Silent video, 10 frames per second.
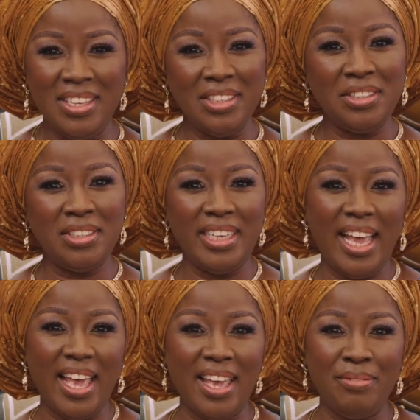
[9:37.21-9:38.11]
So
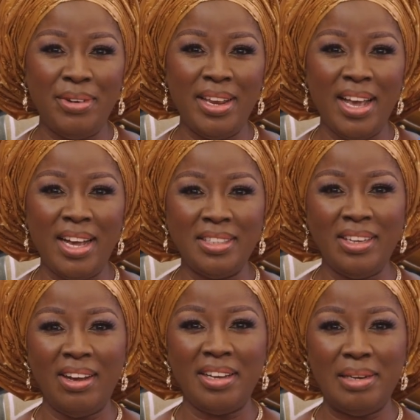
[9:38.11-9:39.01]
today we are
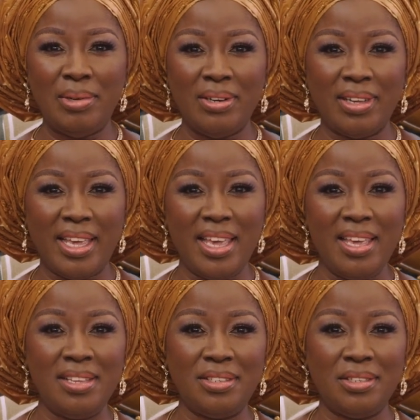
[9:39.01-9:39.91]
talking about
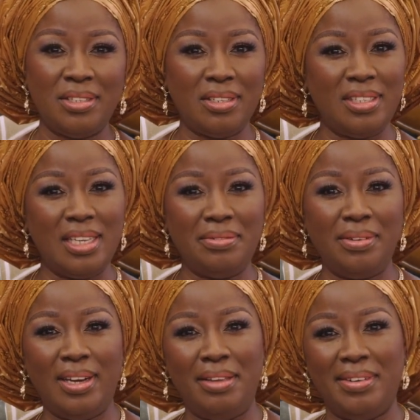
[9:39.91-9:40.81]
keys to successful
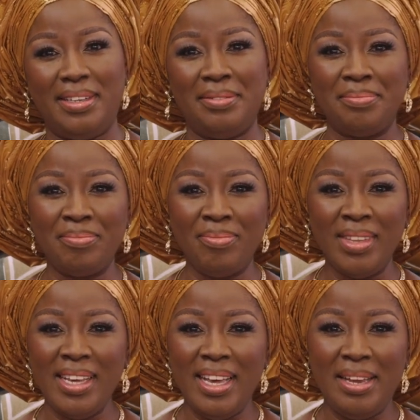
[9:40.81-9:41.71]
living.
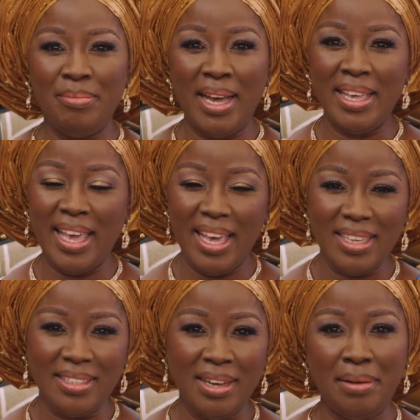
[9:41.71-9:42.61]
And my
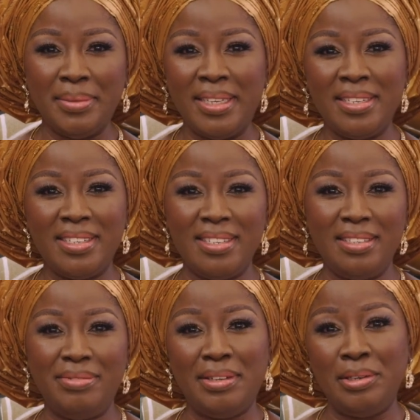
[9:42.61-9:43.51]
guest, Harmony, she
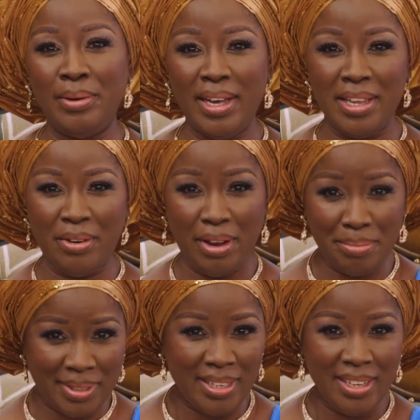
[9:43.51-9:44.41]
is very well
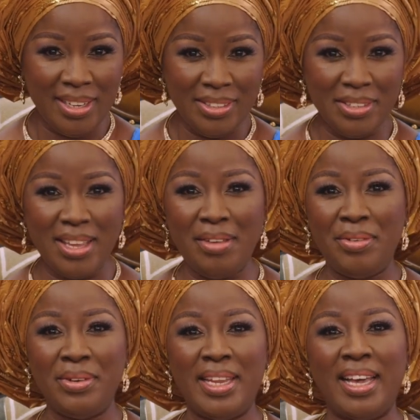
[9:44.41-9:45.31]
equipped to give
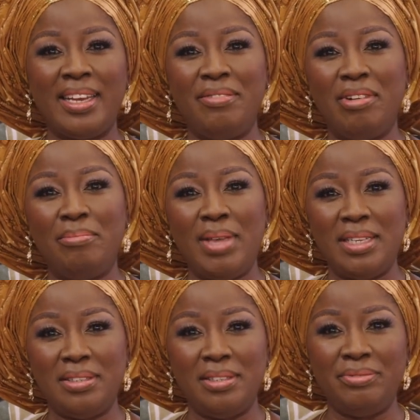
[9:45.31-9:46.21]
you that
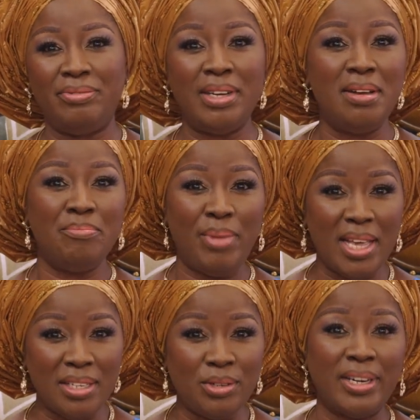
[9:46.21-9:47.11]
information
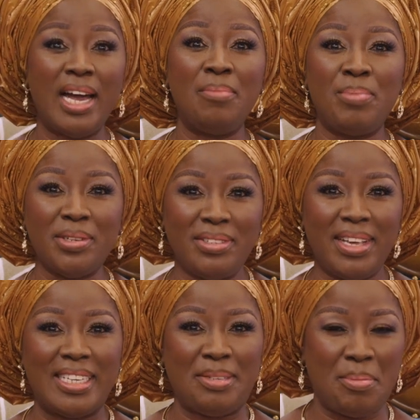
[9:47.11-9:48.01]
based on our personal
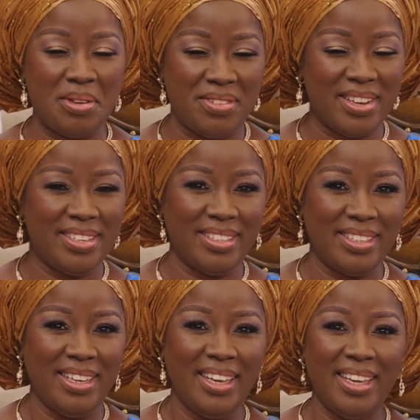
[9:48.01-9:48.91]
experience.
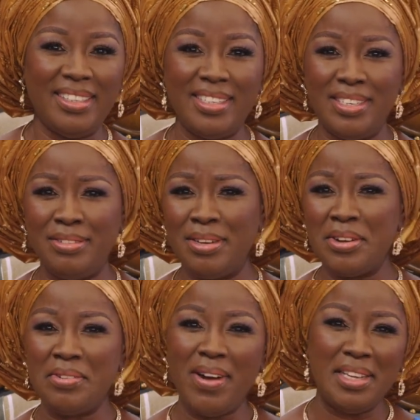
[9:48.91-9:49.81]
And she's doing
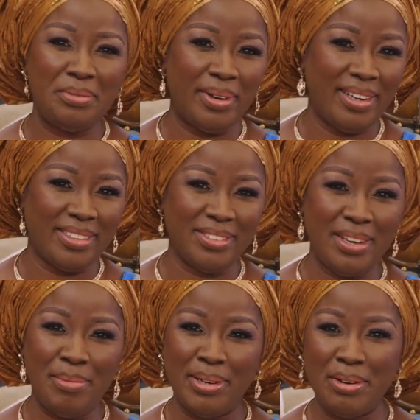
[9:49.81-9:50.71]
quite well. So
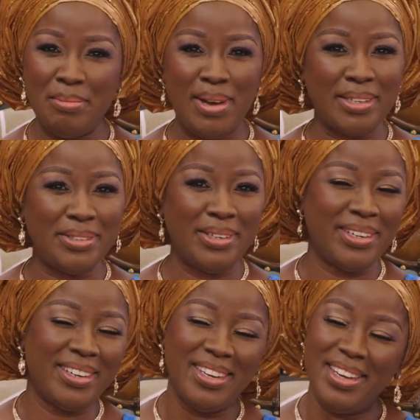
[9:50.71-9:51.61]
I'm going to go back to her.